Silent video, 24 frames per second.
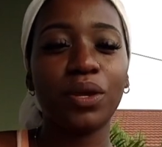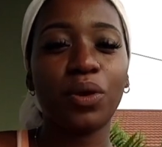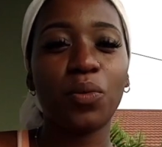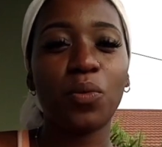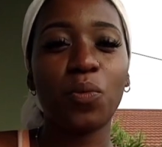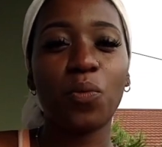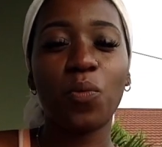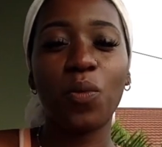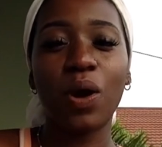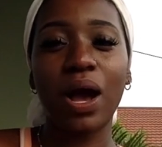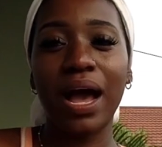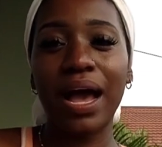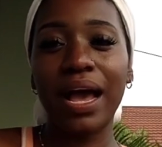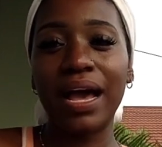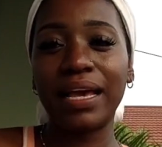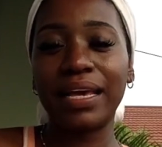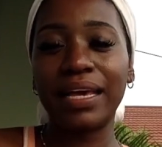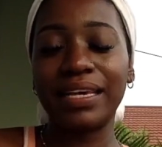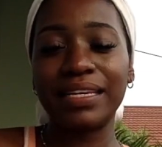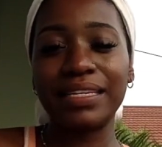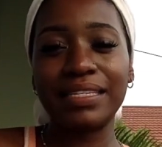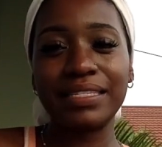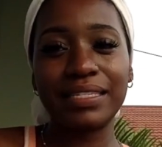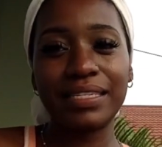
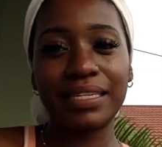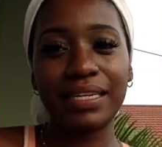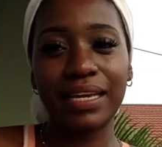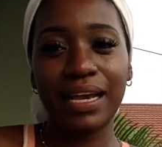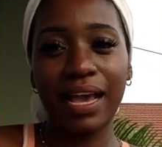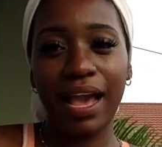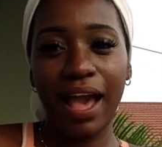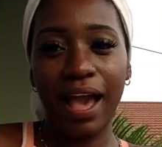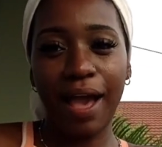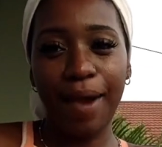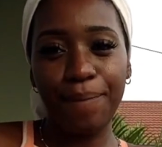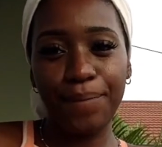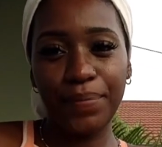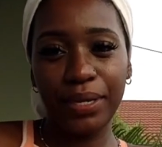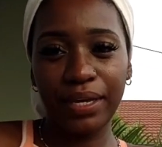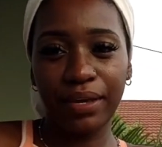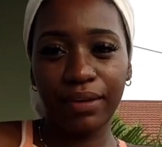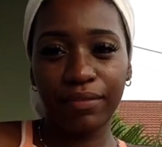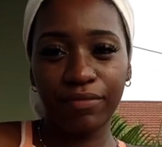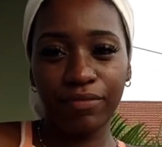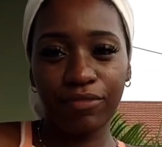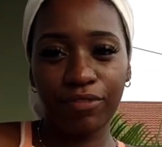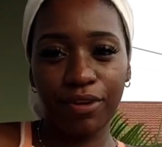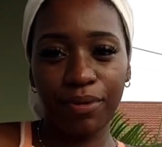Why isn't it
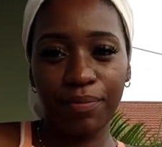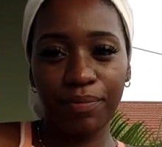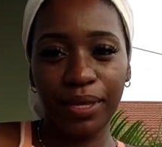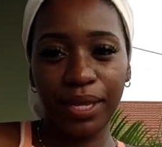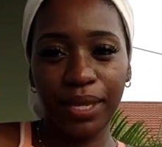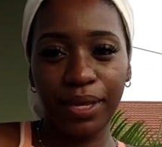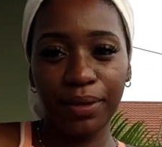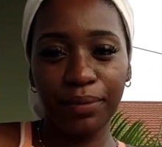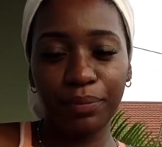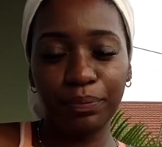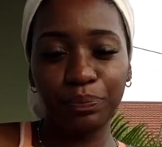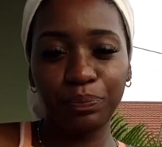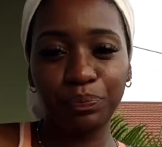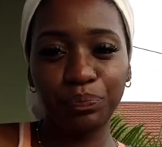happening for me?